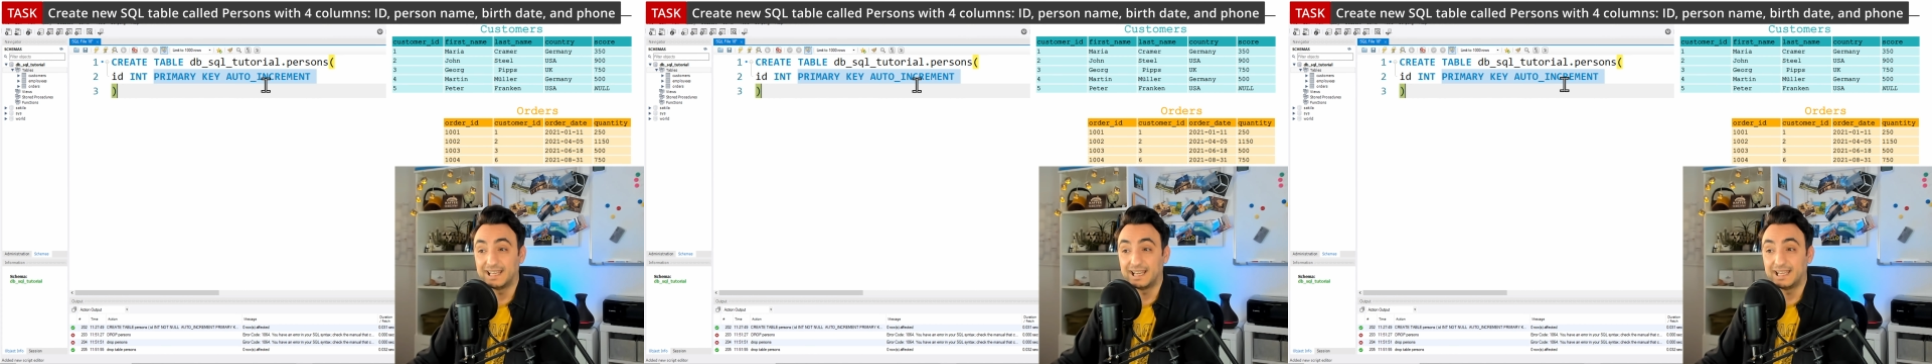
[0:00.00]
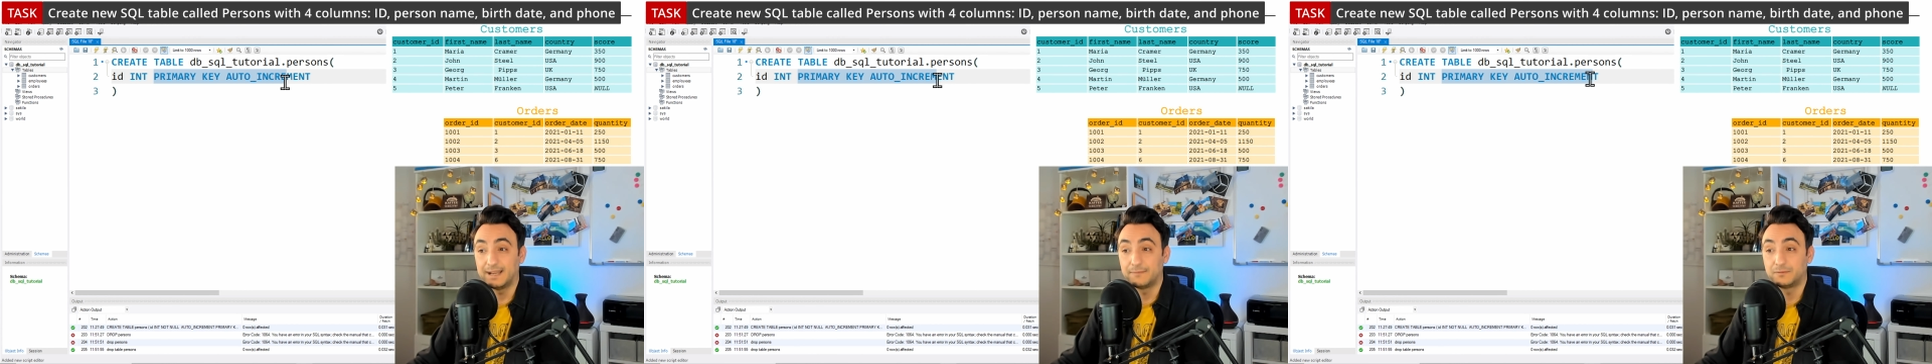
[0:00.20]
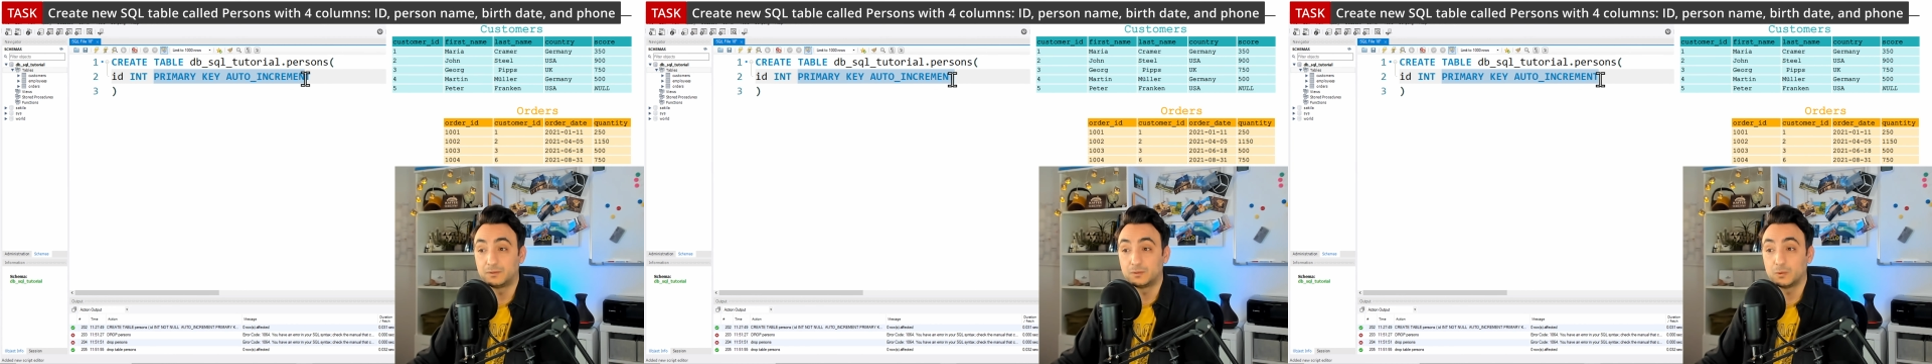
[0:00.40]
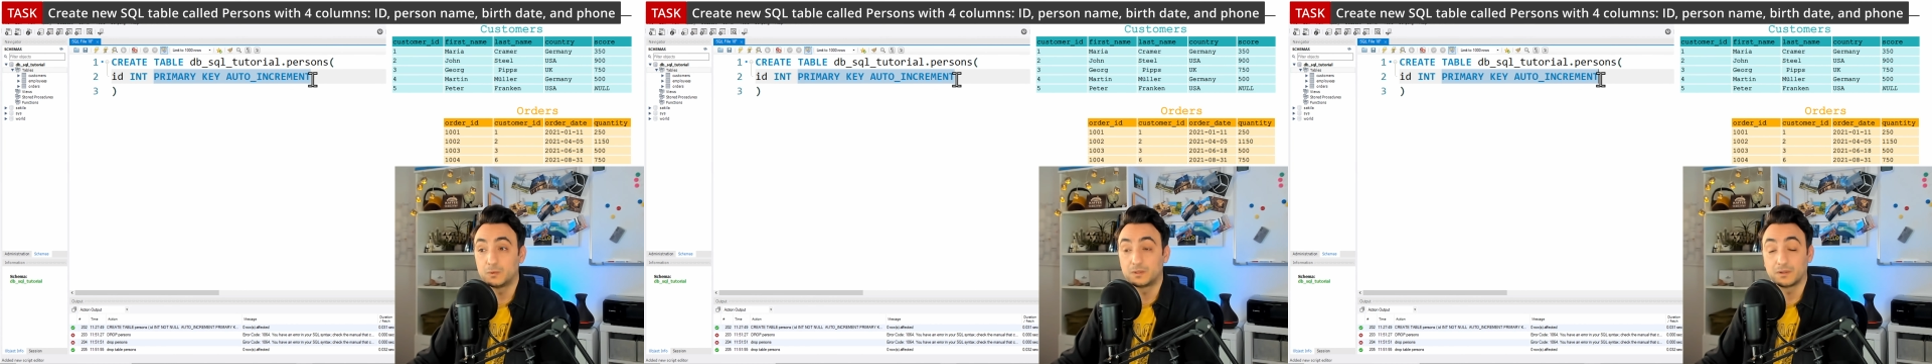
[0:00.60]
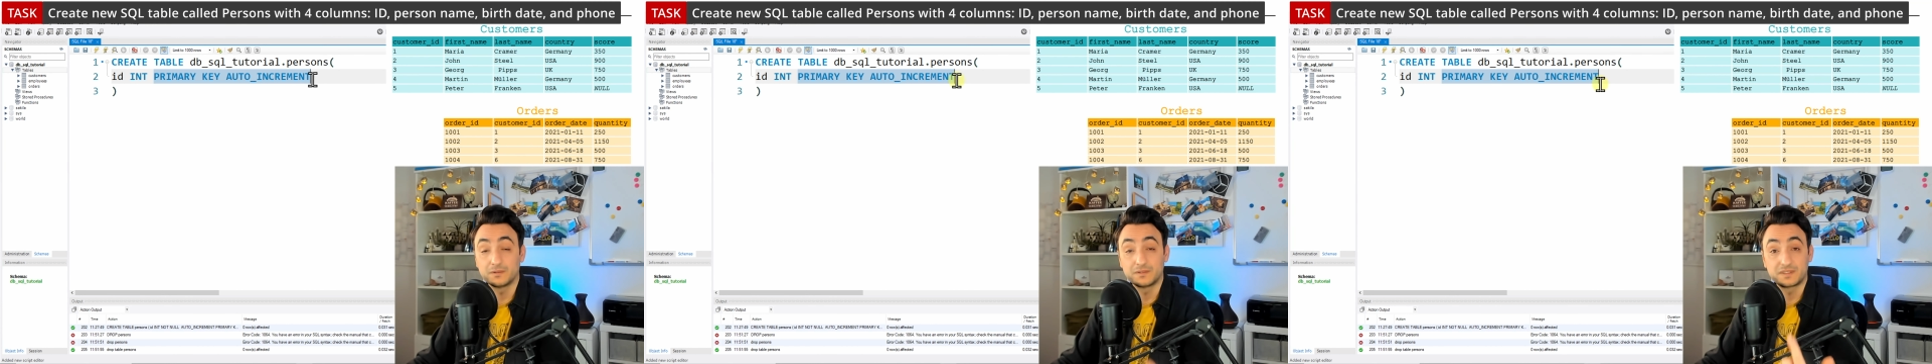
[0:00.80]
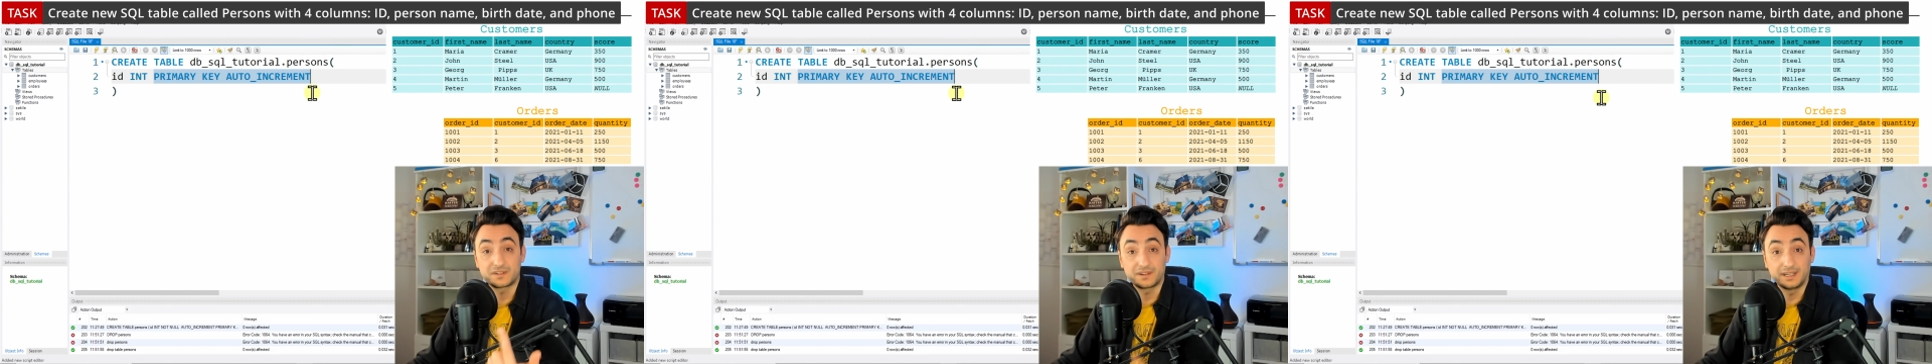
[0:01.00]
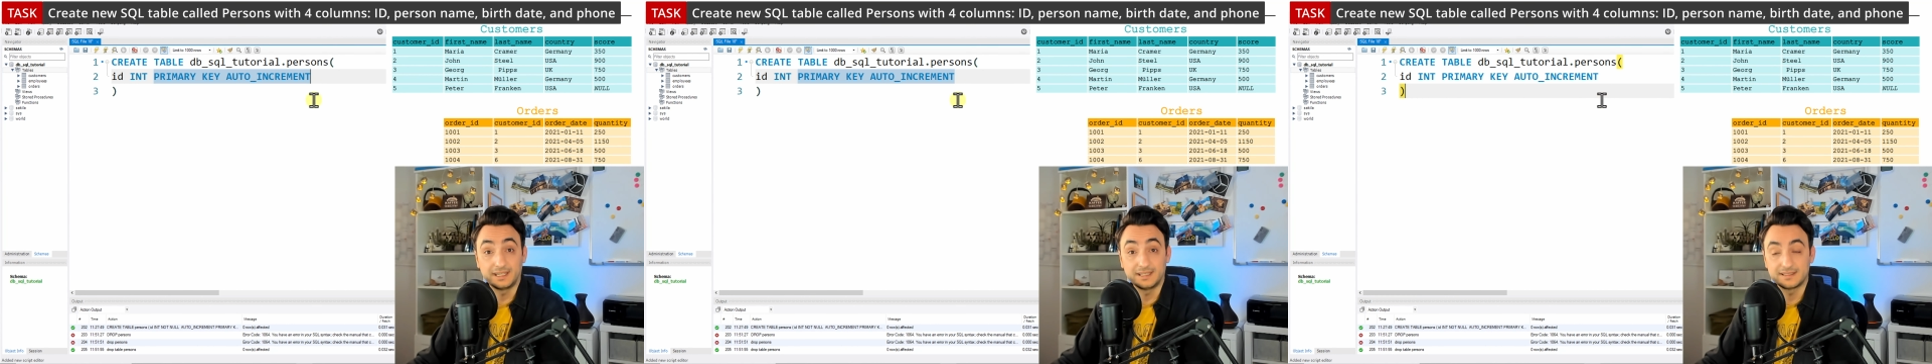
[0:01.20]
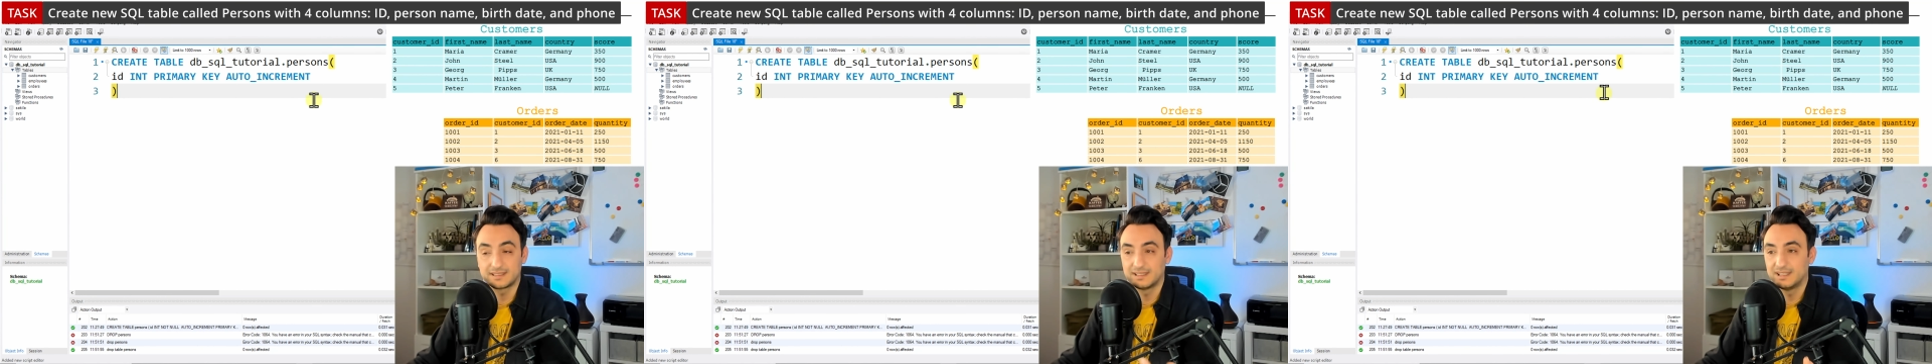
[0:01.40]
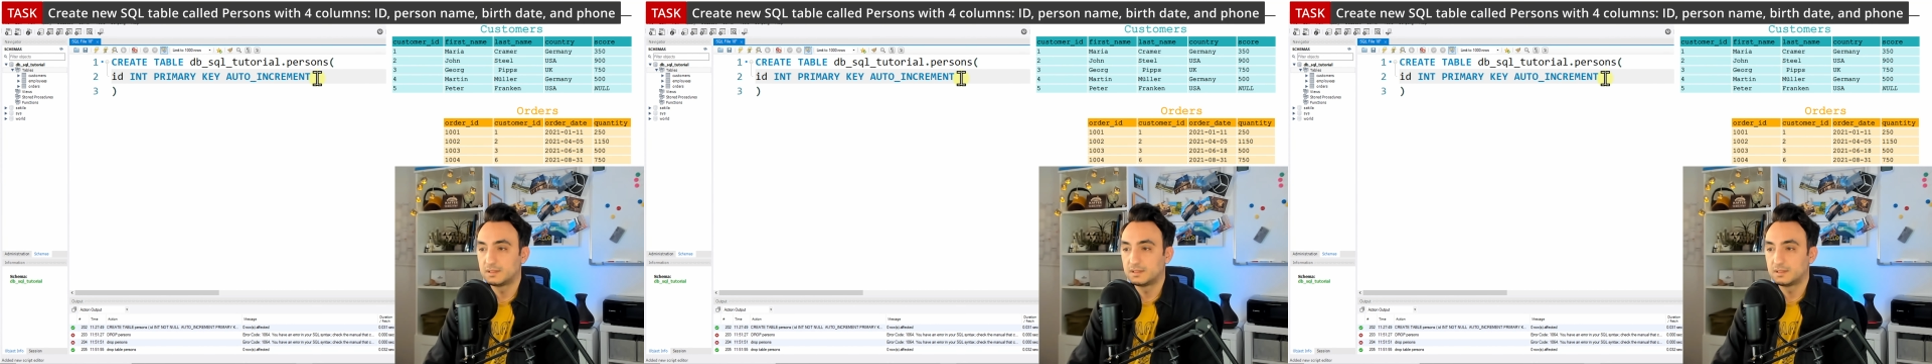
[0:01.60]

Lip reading: I have two constraints.